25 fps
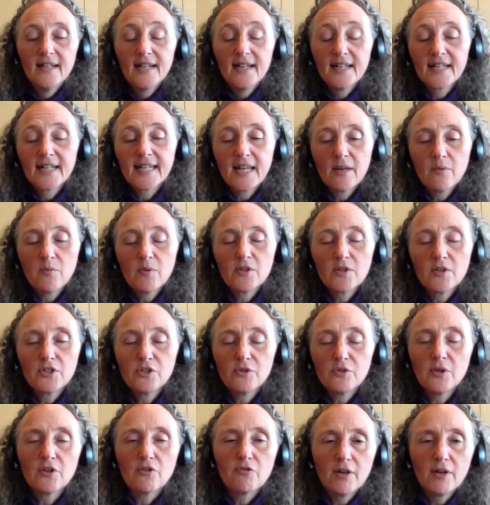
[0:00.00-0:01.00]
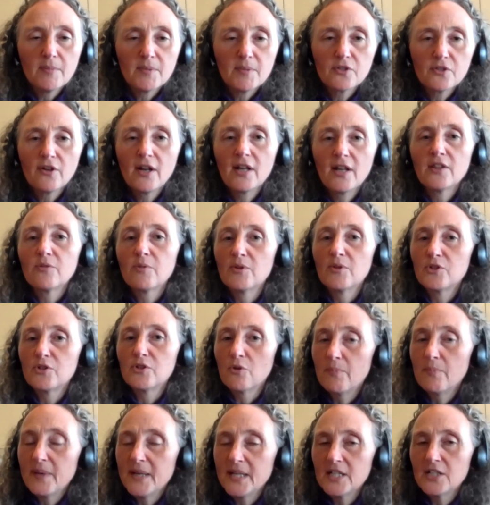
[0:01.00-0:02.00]
And again, we'll do a grip strength, we'll
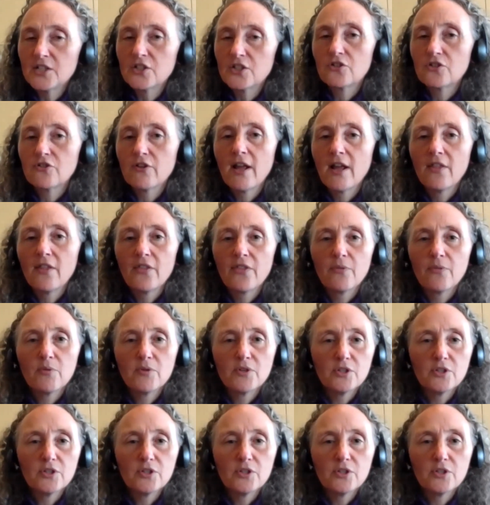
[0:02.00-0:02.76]
do a pinch strength,